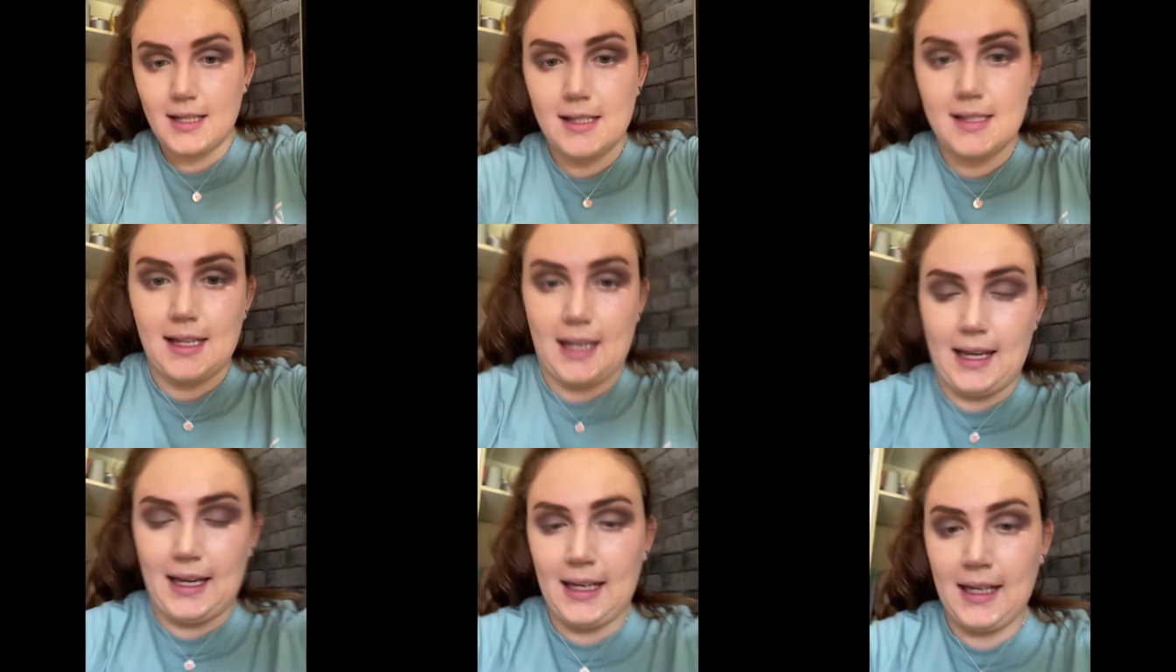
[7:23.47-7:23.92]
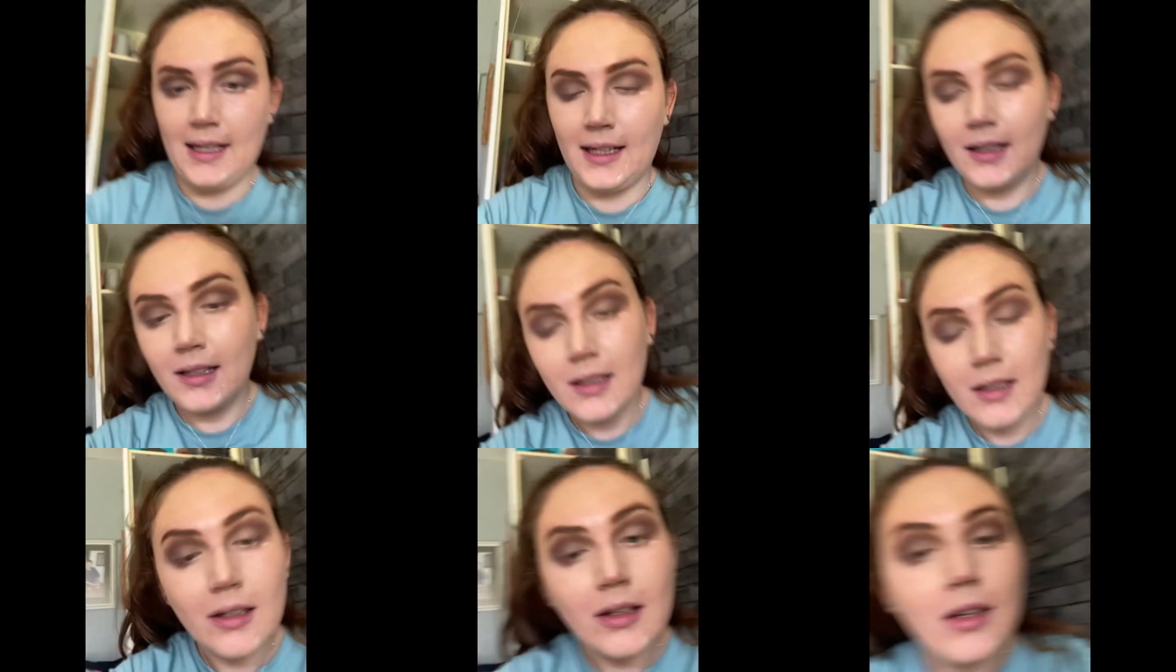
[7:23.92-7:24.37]
see,
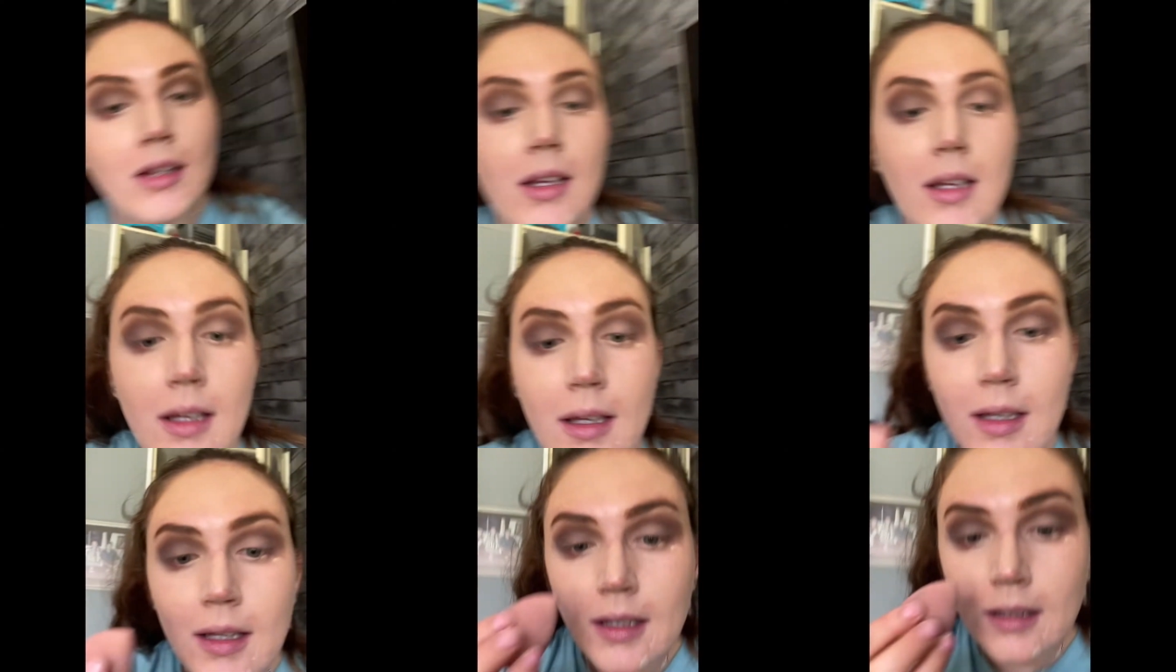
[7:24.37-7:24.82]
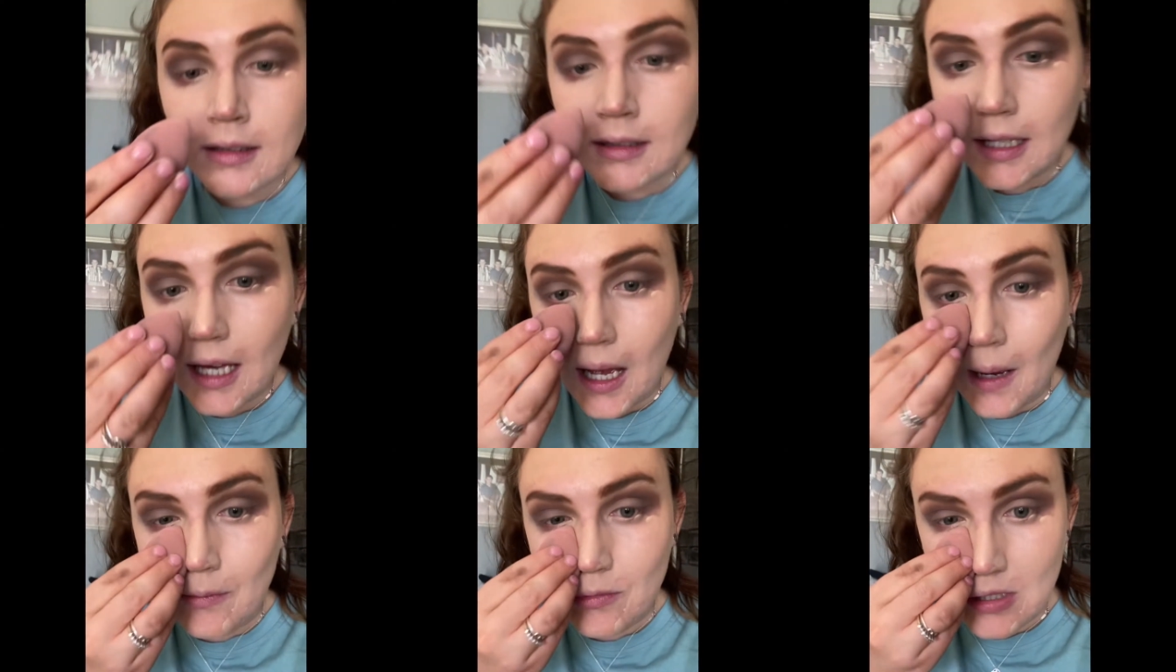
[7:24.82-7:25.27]

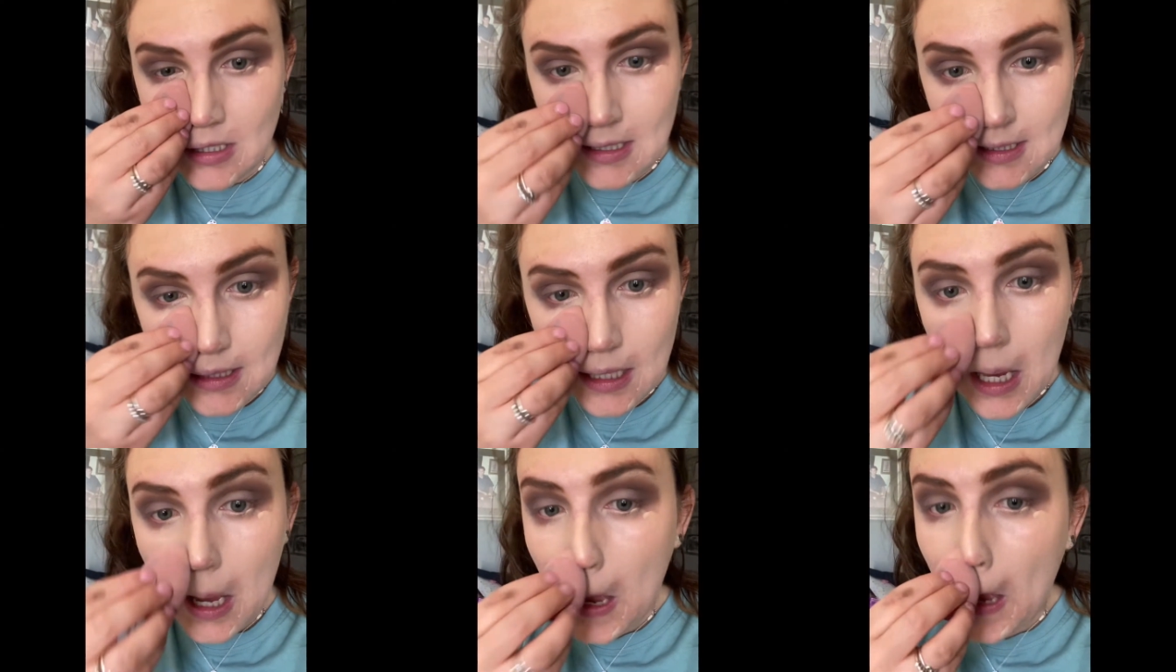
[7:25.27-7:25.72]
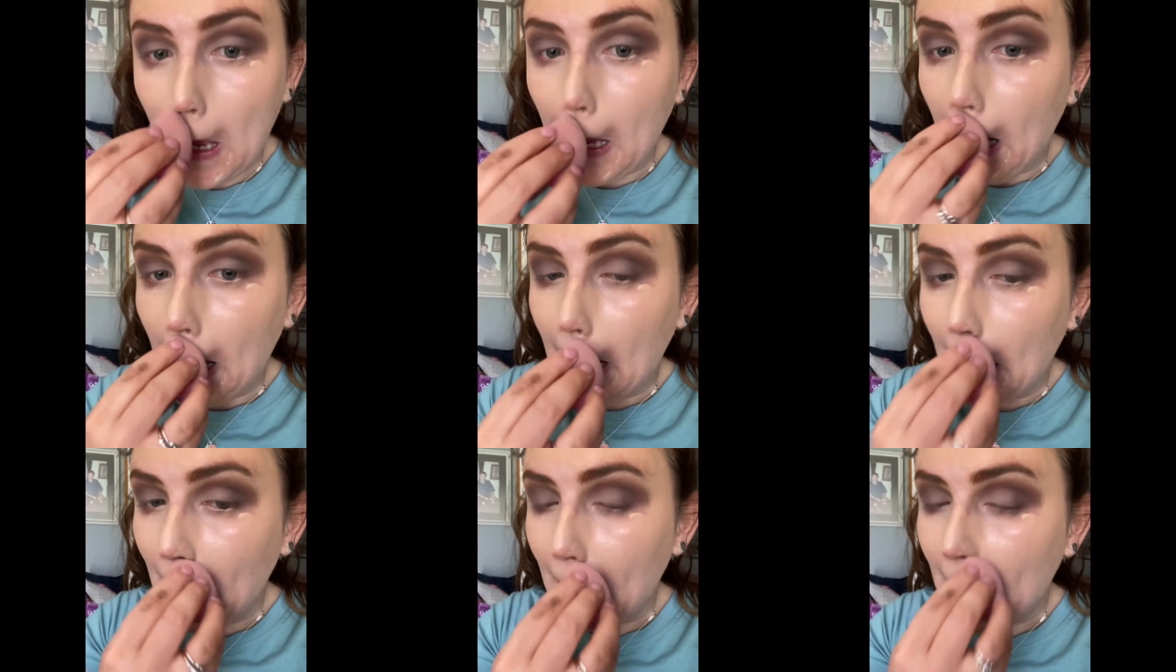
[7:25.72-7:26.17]
I'm just
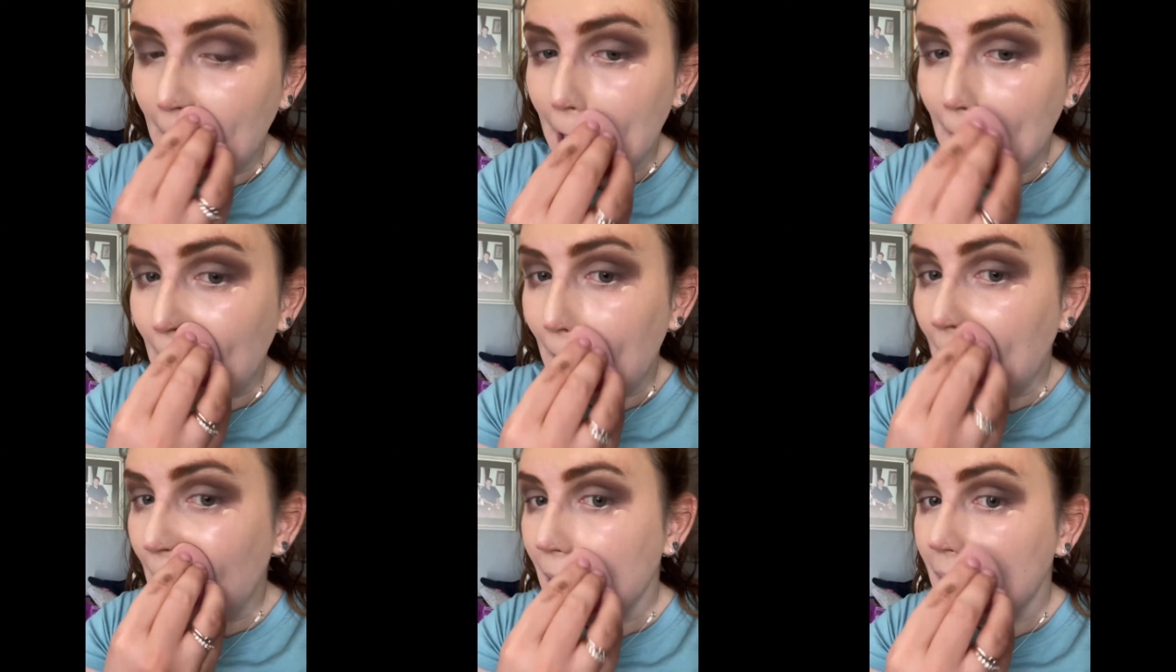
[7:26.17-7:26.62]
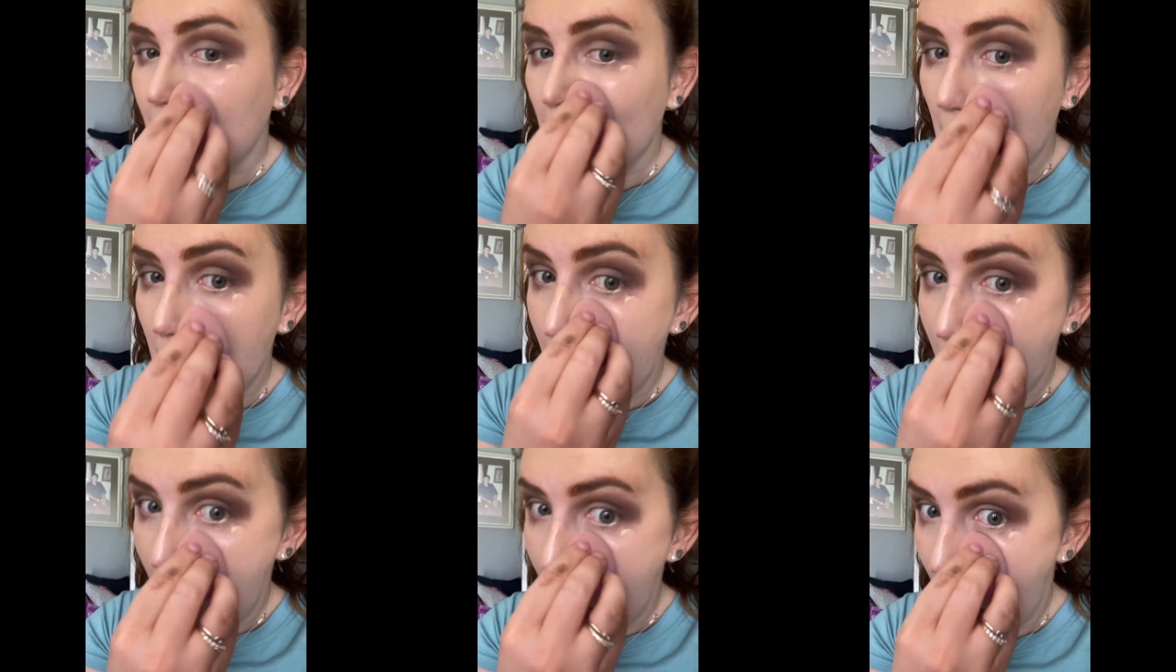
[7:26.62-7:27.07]
is it on
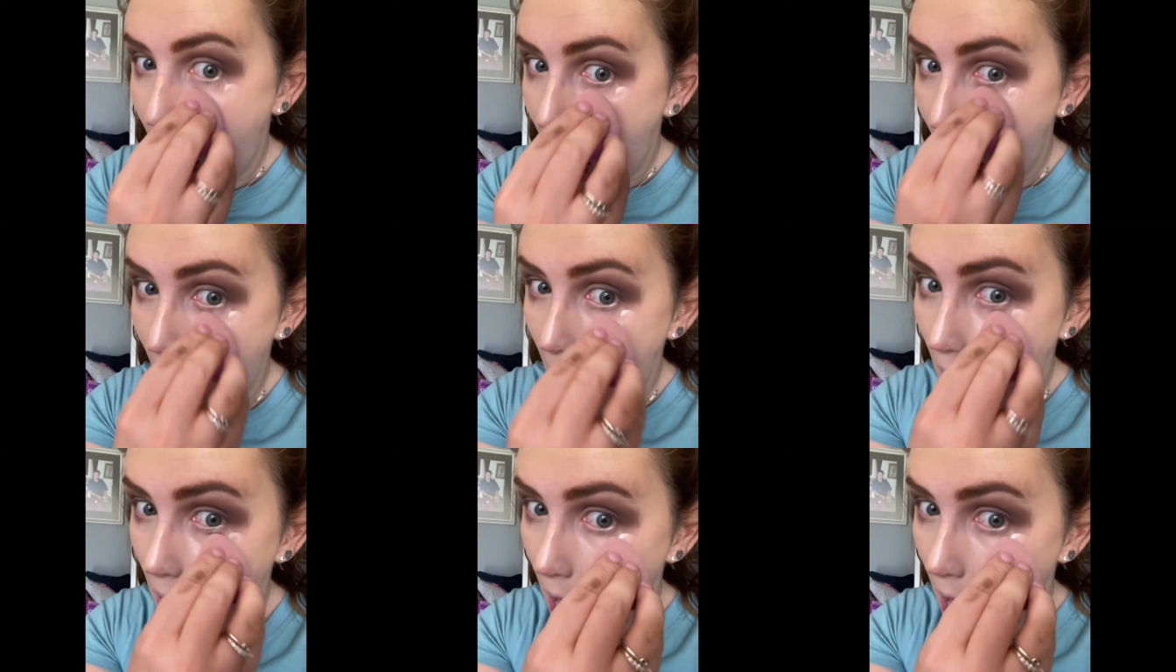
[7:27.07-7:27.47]
indoor mode?